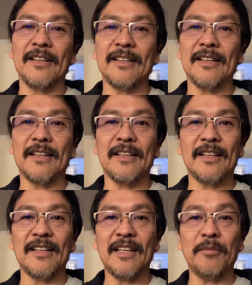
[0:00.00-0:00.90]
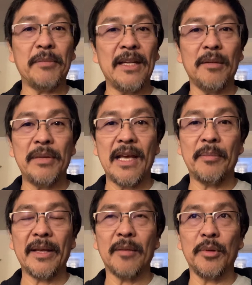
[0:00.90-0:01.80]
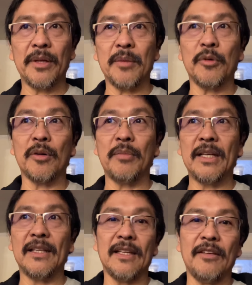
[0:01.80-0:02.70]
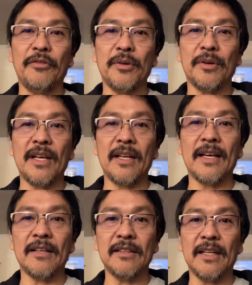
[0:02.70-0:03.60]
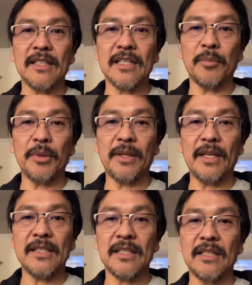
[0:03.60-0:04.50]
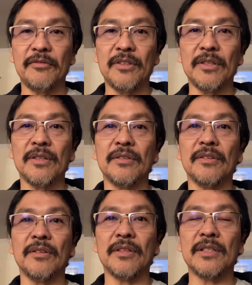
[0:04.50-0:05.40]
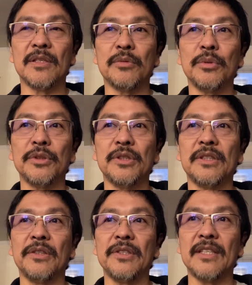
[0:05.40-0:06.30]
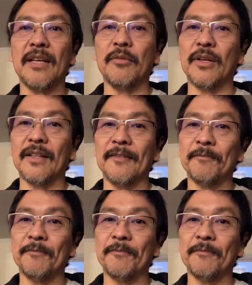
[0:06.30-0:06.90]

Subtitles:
It may not be applicable anymore, but if you're heading out the next couple of days, if the rules are still the same, well,